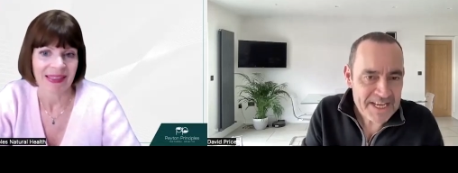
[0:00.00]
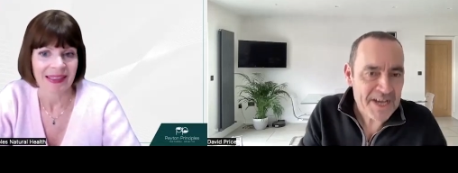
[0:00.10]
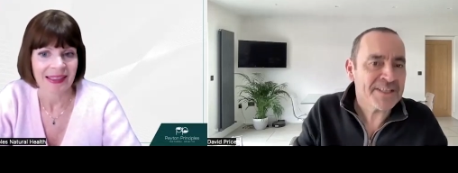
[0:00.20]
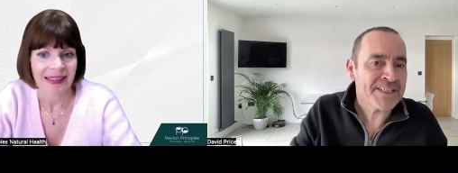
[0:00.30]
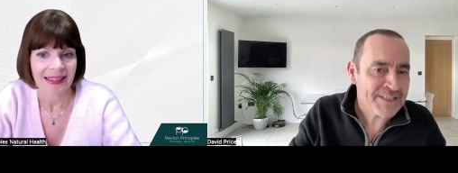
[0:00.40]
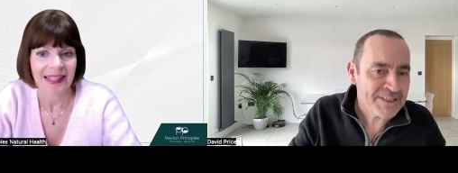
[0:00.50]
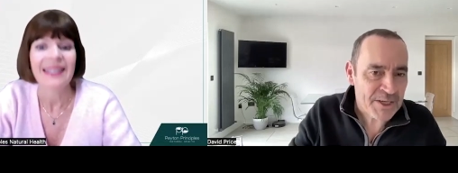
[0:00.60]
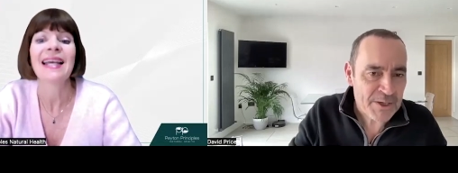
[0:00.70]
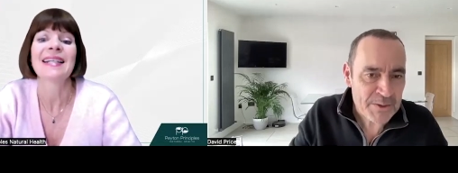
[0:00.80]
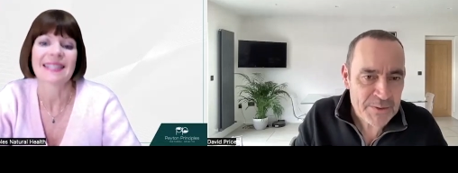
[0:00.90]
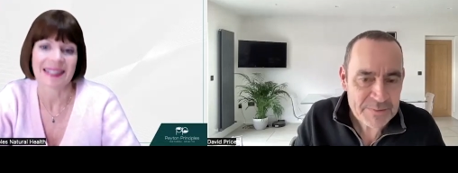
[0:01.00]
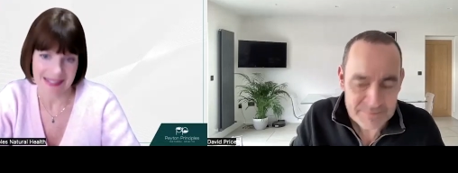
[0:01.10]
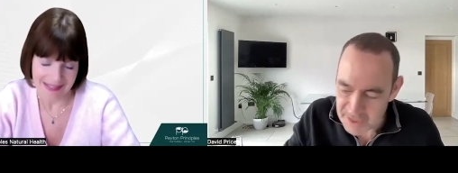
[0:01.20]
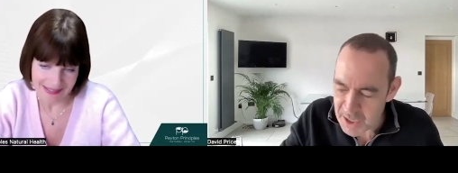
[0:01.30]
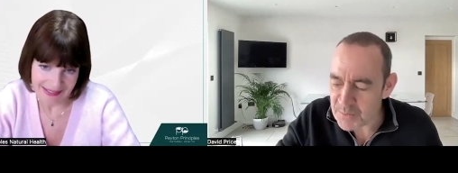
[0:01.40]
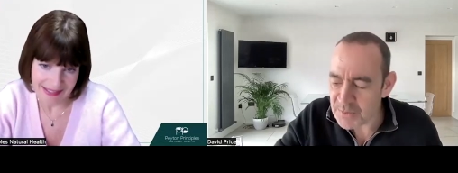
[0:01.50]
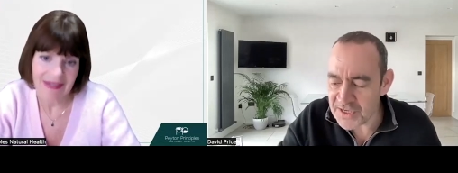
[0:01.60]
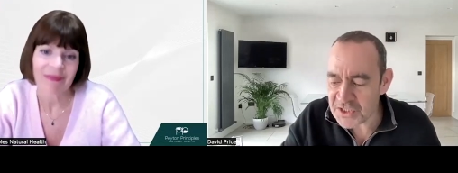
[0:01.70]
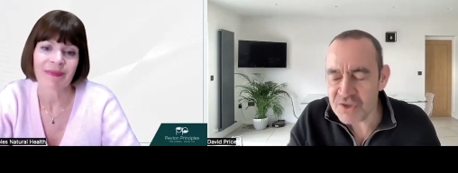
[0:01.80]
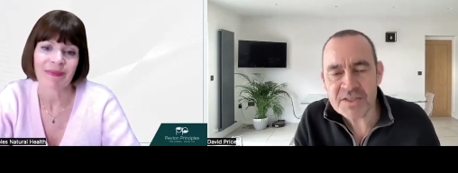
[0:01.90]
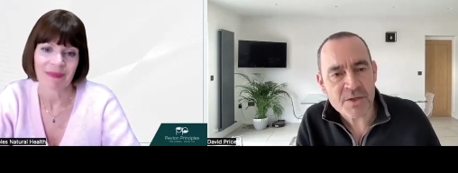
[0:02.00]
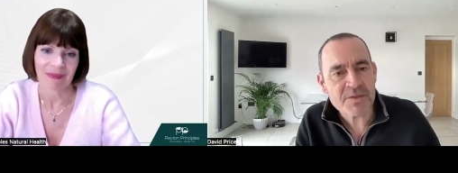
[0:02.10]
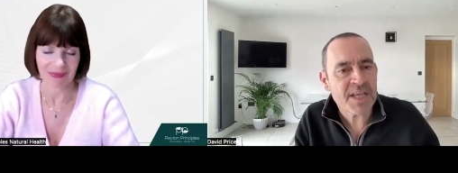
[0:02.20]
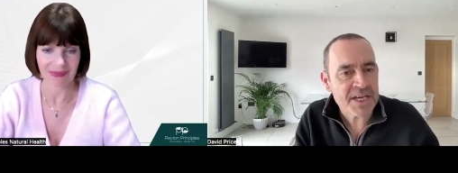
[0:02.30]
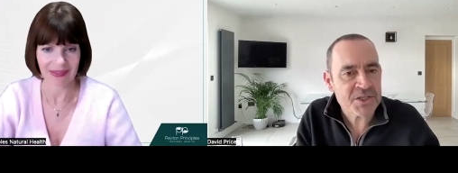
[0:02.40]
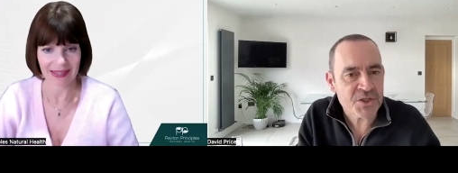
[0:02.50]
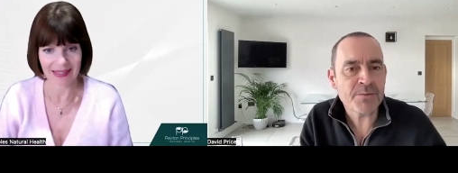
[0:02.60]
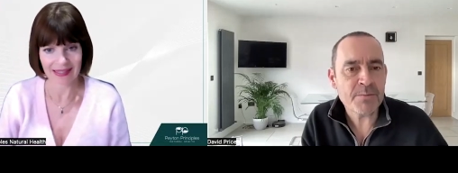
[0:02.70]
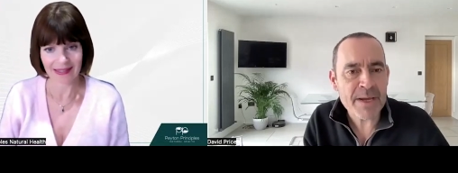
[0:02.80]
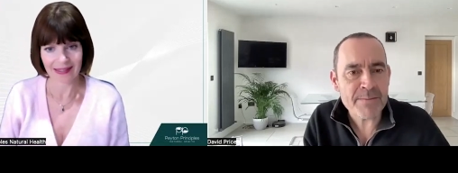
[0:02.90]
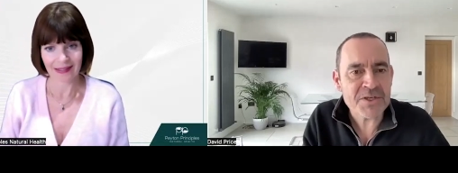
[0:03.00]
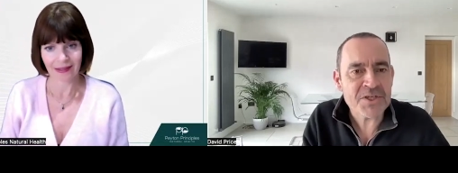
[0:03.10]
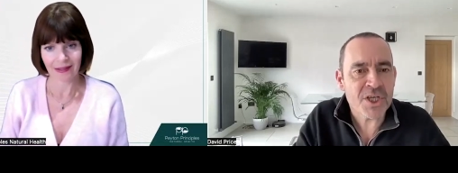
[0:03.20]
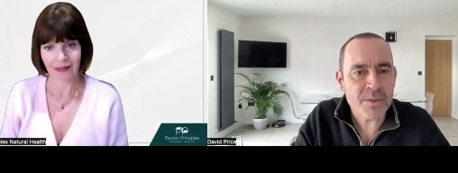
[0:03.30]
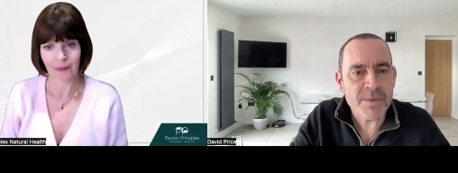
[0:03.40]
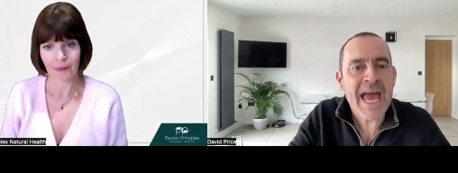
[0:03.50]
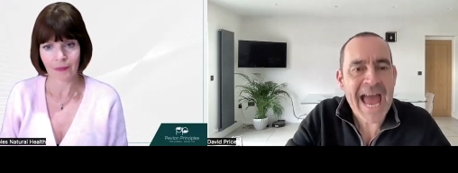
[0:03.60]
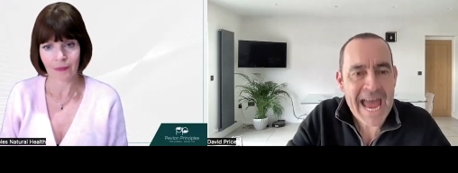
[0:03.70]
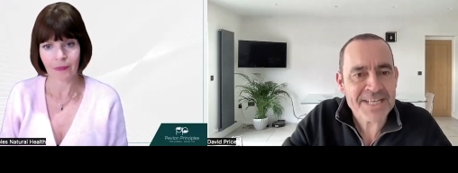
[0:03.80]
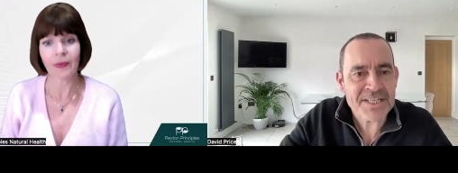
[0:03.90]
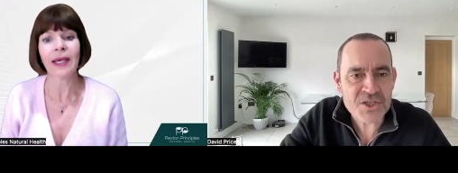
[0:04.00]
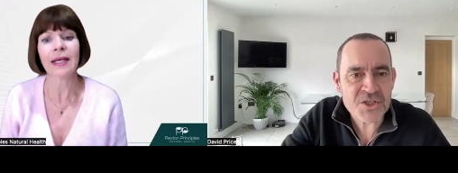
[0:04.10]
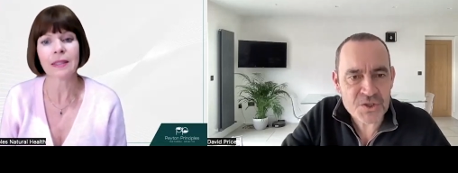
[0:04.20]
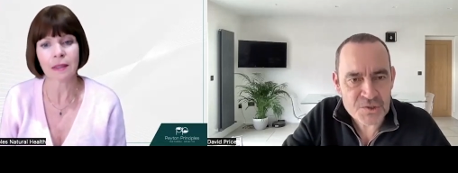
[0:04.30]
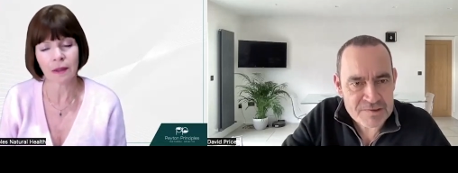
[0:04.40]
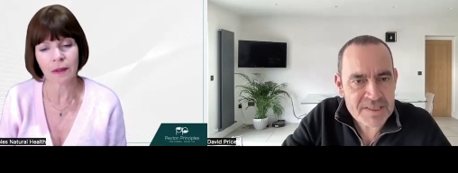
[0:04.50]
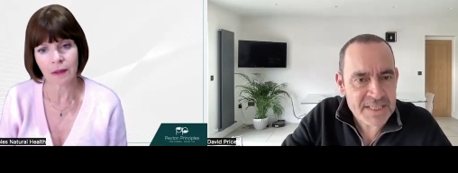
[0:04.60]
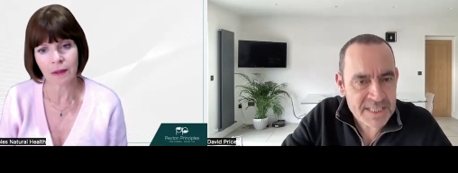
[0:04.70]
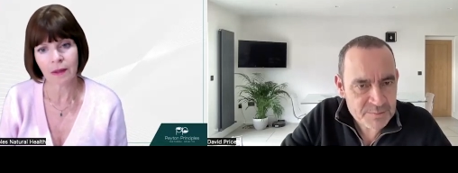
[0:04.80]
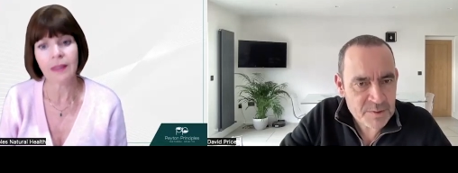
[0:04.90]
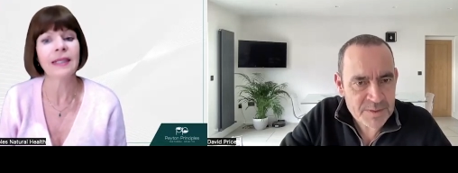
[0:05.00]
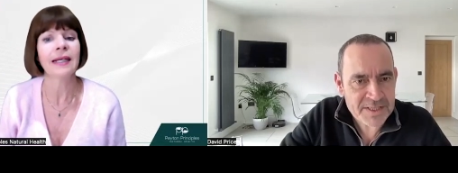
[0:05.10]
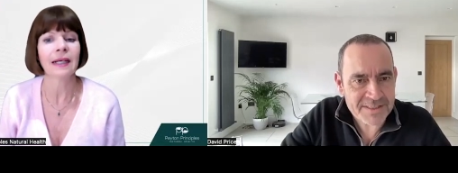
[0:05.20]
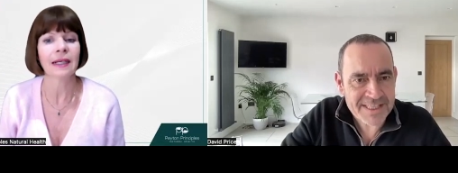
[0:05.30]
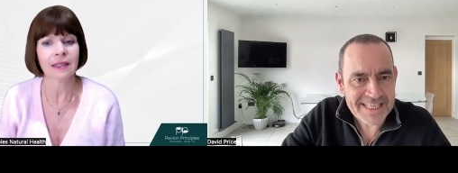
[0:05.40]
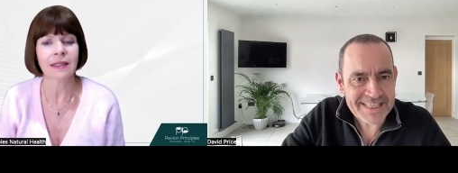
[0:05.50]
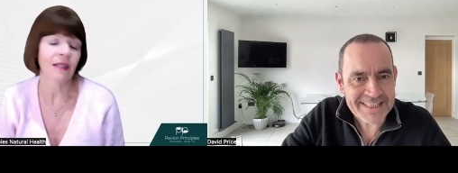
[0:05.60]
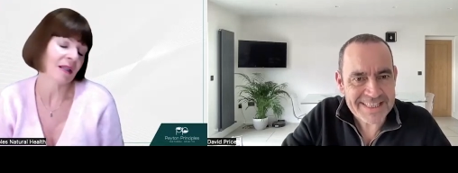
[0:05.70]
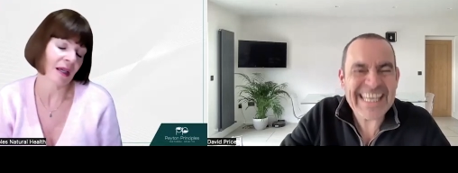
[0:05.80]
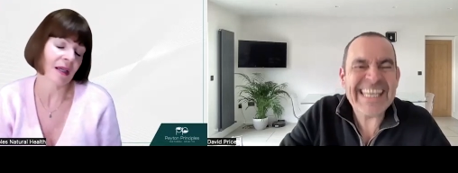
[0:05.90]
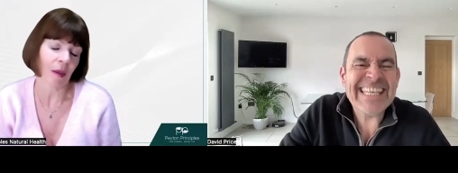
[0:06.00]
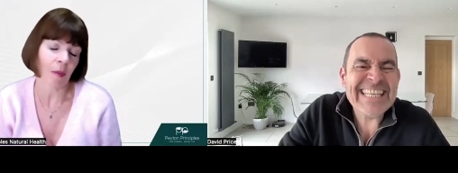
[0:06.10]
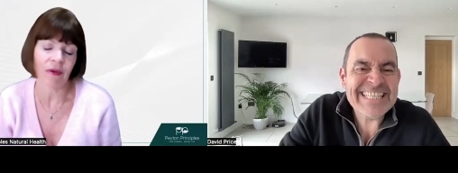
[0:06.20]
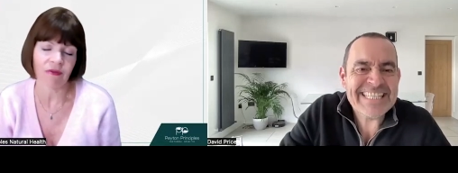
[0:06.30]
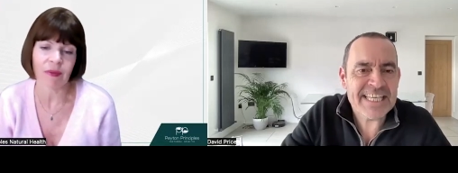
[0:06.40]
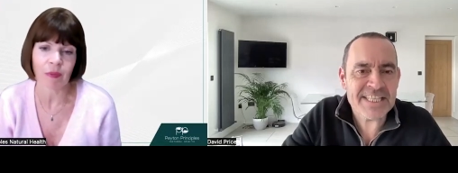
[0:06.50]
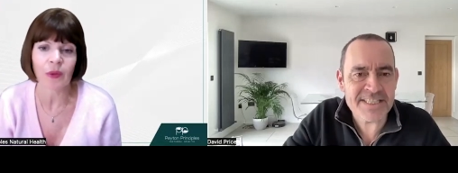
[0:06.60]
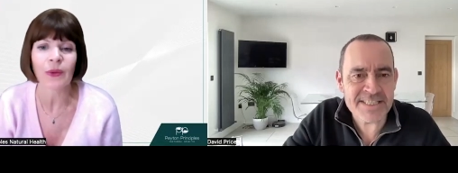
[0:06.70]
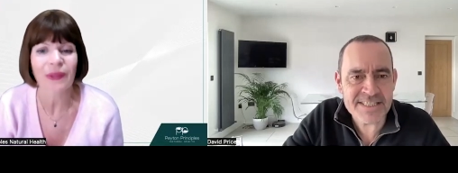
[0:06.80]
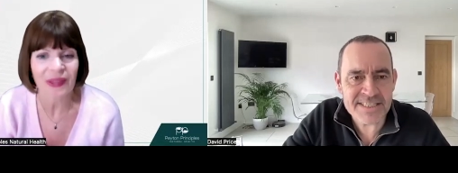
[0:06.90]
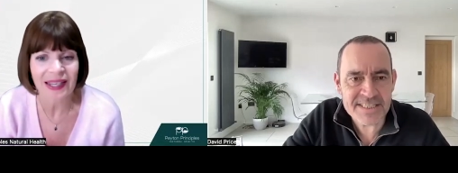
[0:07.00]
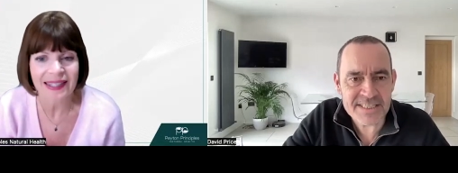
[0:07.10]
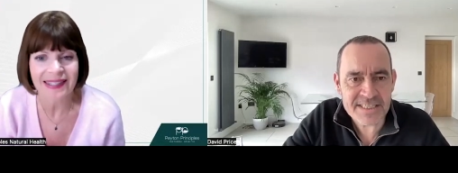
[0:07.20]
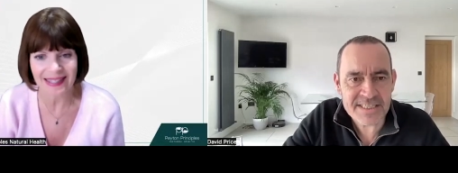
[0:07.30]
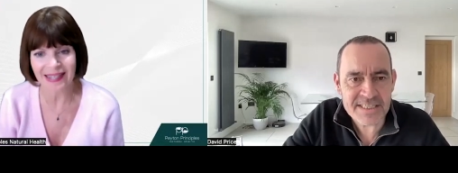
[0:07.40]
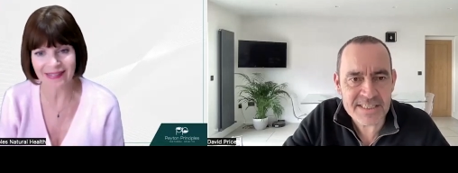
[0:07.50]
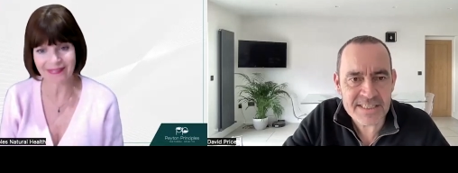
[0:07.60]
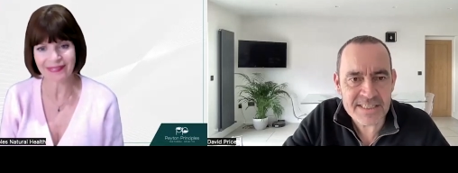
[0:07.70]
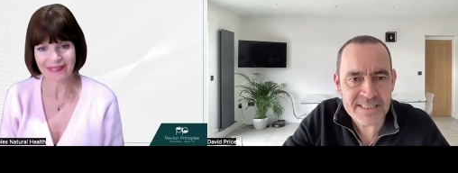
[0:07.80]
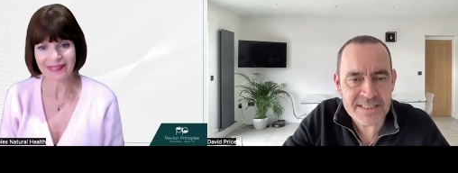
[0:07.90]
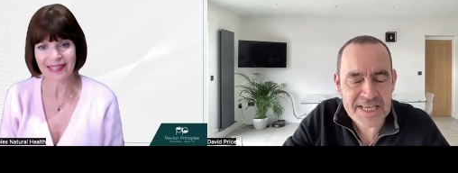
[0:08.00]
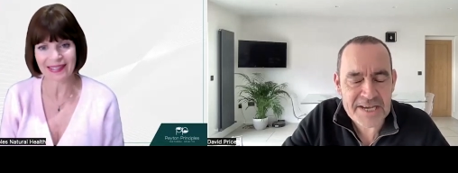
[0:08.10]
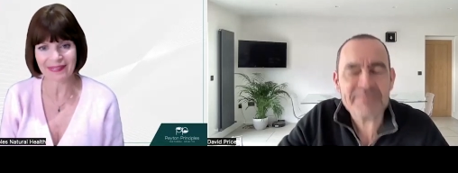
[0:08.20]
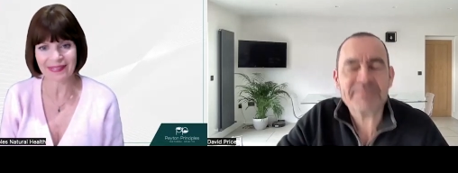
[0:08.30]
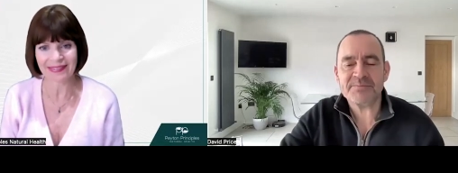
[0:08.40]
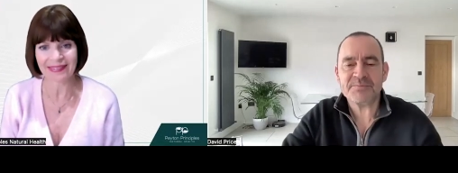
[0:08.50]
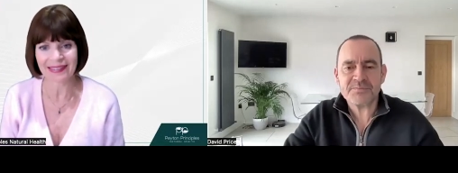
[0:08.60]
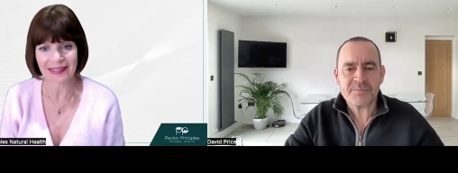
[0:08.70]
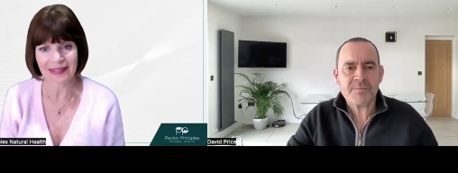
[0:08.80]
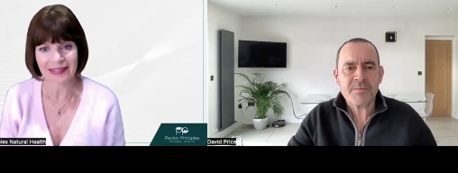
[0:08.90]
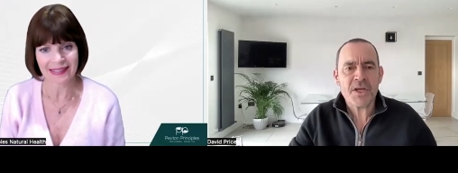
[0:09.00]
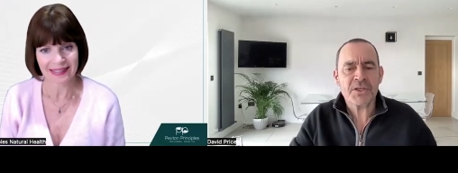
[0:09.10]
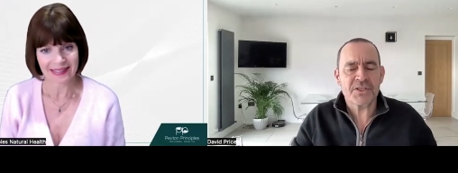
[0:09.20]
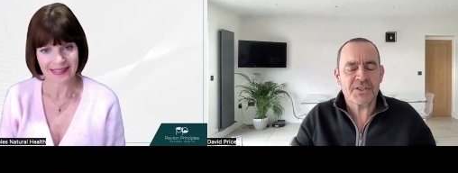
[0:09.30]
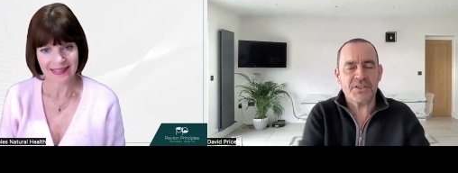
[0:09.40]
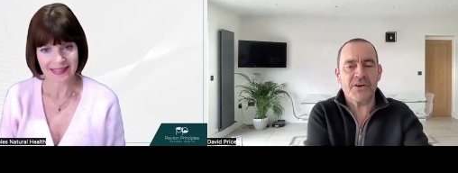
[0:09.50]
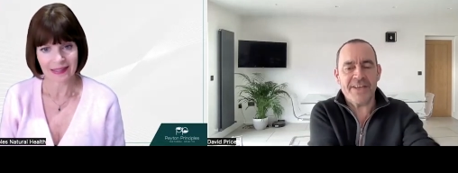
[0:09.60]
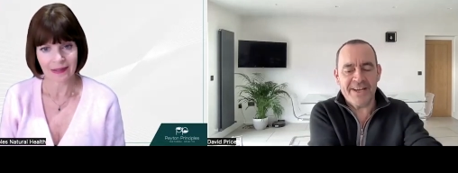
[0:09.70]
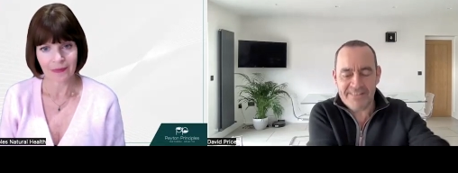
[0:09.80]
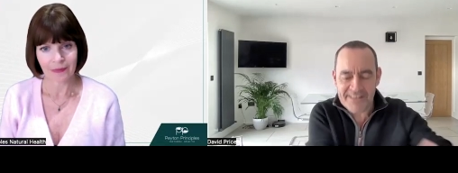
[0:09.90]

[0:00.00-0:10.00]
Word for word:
Speaker 1: the other. So, yeah. professional association membership and yeah. insurance, and probably
Speaker 2: yeah. a, a couple mm-hmm. of
Speaker 1: important things. Yeah. Yeah. Yeah.